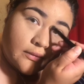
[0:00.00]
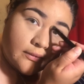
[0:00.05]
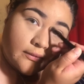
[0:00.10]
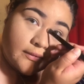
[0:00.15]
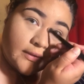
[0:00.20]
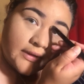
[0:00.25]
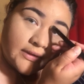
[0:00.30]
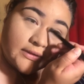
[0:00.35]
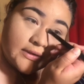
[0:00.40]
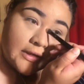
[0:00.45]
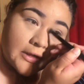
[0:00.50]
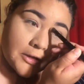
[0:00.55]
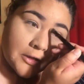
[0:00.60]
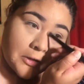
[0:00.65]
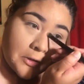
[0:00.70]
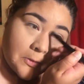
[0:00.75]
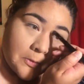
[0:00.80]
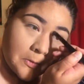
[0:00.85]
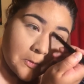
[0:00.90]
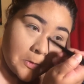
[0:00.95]
right there,
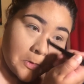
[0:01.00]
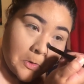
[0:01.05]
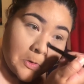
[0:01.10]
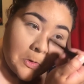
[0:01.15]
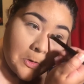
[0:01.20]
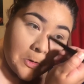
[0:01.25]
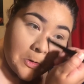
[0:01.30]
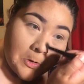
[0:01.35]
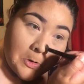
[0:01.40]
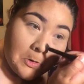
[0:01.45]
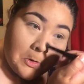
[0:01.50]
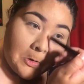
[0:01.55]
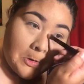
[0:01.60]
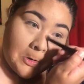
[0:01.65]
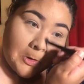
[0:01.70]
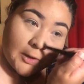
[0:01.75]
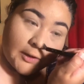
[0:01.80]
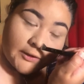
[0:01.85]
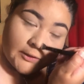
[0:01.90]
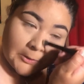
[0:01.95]

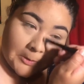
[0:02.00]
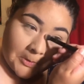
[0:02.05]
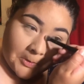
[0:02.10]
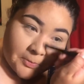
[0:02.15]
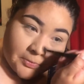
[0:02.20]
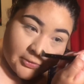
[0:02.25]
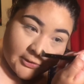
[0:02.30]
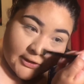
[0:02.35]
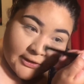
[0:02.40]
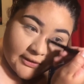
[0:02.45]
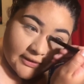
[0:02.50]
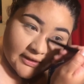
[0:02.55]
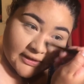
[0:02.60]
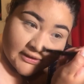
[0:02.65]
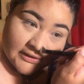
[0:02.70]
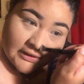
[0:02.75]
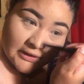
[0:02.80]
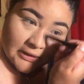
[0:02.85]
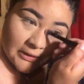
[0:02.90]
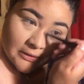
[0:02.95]
to bring
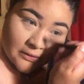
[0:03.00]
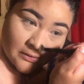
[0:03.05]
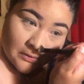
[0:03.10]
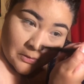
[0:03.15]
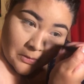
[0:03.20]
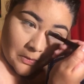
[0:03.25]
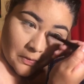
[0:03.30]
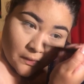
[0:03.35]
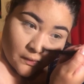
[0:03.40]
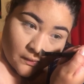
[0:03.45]
that down.